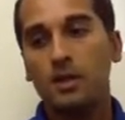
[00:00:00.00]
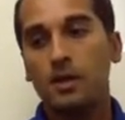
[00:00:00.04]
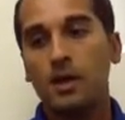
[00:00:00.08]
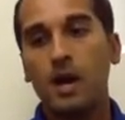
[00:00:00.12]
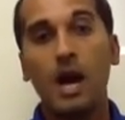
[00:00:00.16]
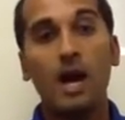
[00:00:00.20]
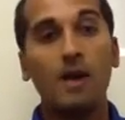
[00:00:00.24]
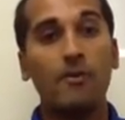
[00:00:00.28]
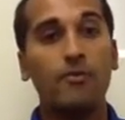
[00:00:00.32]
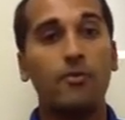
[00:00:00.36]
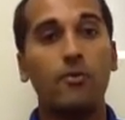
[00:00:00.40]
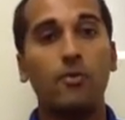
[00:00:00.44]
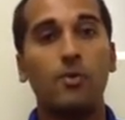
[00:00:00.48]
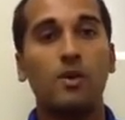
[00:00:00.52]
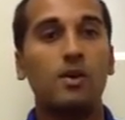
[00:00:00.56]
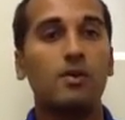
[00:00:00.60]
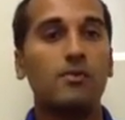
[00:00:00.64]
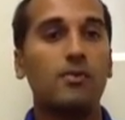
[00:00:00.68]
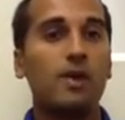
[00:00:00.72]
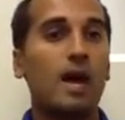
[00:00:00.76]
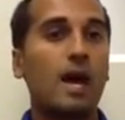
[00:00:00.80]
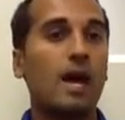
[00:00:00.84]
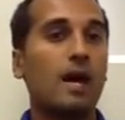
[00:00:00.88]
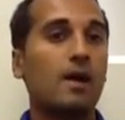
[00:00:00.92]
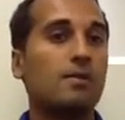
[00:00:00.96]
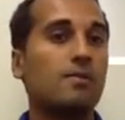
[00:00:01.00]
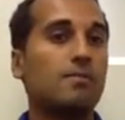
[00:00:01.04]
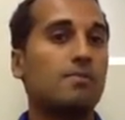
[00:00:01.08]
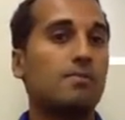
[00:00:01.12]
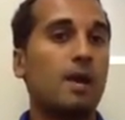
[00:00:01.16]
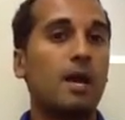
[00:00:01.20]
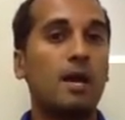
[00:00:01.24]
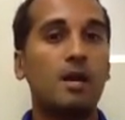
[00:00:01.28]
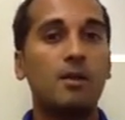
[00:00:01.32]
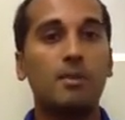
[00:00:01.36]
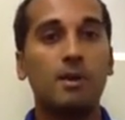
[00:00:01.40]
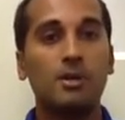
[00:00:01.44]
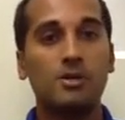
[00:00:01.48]
I, for one, have had
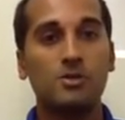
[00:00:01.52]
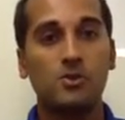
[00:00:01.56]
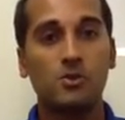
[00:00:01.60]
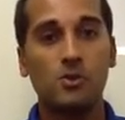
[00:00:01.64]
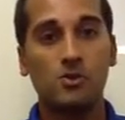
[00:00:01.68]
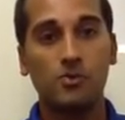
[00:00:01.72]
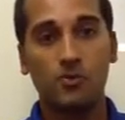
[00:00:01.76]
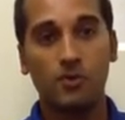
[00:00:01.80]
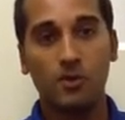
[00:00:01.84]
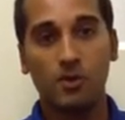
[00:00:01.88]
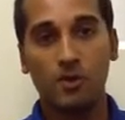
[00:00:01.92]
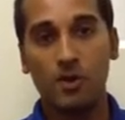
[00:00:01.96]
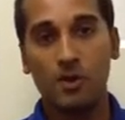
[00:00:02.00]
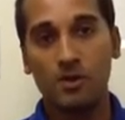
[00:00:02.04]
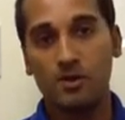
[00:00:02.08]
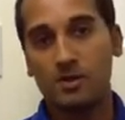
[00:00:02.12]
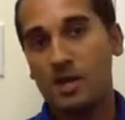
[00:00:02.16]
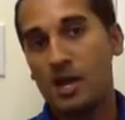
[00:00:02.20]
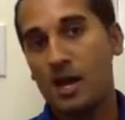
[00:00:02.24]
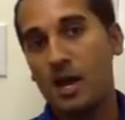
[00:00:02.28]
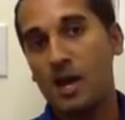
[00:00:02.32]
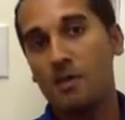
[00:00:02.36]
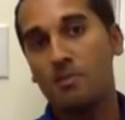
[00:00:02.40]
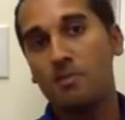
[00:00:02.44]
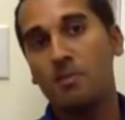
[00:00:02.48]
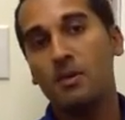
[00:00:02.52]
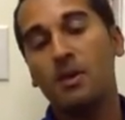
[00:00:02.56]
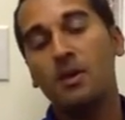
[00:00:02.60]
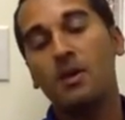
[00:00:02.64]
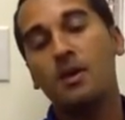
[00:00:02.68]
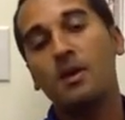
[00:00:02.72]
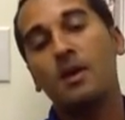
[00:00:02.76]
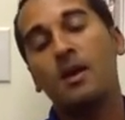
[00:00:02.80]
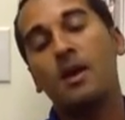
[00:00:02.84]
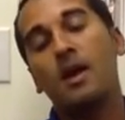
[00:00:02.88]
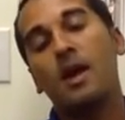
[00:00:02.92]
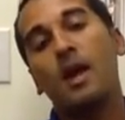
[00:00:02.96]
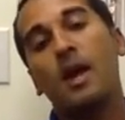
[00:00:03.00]
pain in my shoulder for a long time,
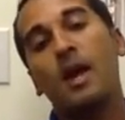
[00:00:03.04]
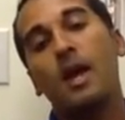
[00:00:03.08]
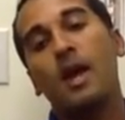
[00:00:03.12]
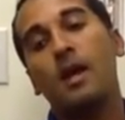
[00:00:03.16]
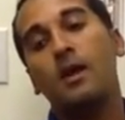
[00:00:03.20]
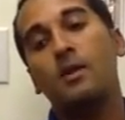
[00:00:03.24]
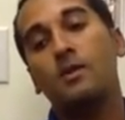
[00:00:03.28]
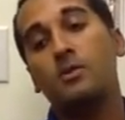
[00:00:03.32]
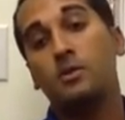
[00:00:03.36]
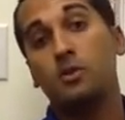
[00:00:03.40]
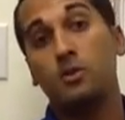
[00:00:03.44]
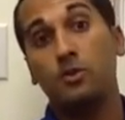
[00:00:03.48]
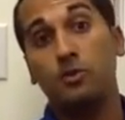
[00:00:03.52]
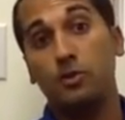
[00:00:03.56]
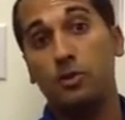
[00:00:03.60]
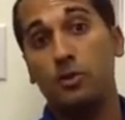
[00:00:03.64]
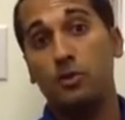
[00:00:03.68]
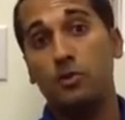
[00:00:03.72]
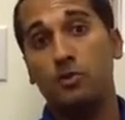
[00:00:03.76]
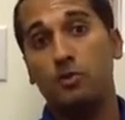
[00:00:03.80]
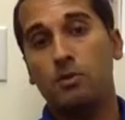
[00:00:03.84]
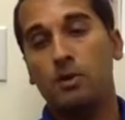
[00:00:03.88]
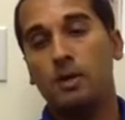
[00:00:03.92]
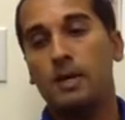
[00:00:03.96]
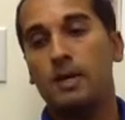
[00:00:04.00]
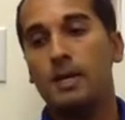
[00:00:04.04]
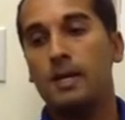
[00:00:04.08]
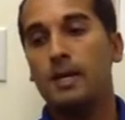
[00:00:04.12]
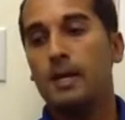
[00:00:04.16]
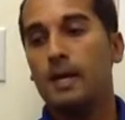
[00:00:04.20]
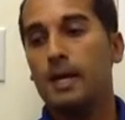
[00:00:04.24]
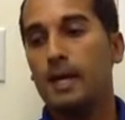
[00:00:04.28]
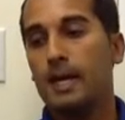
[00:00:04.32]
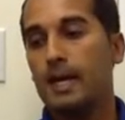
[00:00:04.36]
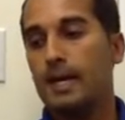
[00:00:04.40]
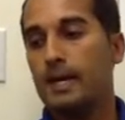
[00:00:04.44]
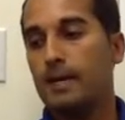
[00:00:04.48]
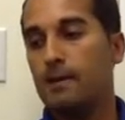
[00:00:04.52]
and still do,
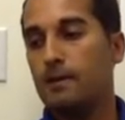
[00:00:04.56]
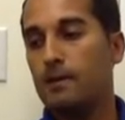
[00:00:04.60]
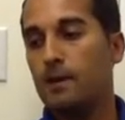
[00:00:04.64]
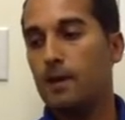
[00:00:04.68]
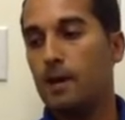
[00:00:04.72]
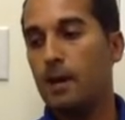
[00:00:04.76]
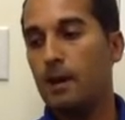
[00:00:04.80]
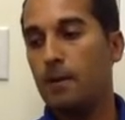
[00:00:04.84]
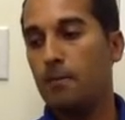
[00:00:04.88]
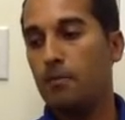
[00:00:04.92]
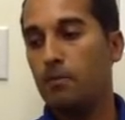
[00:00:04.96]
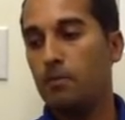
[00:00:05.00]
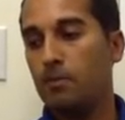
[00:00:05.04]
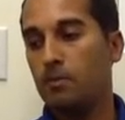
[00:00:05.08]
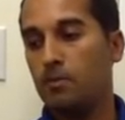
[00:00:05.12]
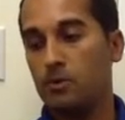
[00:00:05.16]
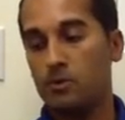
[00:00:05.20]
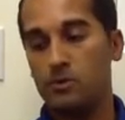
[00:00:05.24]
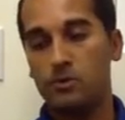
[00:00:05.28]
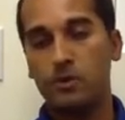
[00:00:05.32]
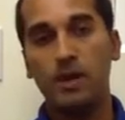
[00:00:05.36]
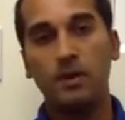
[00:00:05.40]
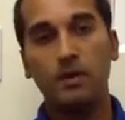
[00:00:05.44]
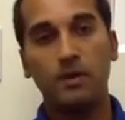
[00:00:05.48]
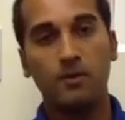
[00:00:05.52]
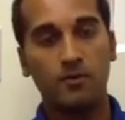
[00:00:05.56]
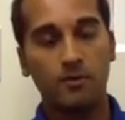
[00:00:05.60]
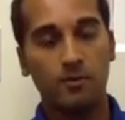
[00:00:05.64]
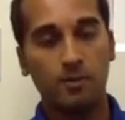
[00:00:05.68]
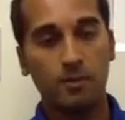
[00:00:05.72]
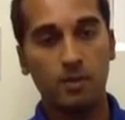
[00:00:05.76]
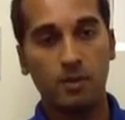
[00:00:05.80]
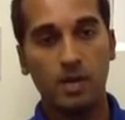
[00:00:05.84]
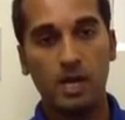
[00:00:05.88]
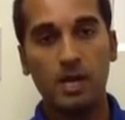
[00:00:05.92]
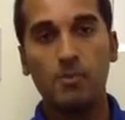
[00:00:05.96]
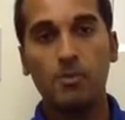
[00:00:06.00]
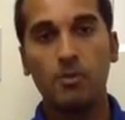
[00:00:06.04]
and most likely from a
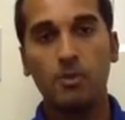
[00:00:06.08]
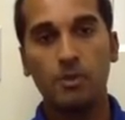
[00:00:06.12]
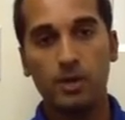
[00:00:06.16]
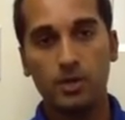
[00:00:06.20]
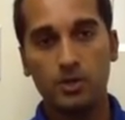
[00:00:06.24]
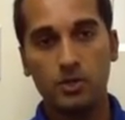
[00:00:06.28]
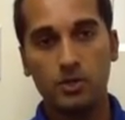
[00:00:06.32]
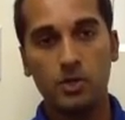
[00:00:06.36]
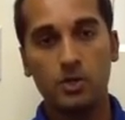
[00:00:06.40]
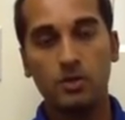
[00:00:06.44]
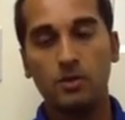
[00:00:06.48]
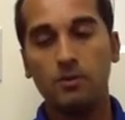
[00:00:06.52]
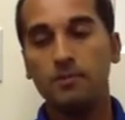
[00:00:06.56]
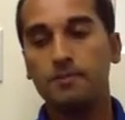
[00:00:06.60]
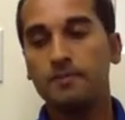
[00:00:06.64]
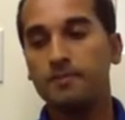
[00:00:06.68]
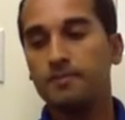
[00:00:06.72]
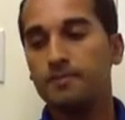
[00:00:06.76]
labral issue,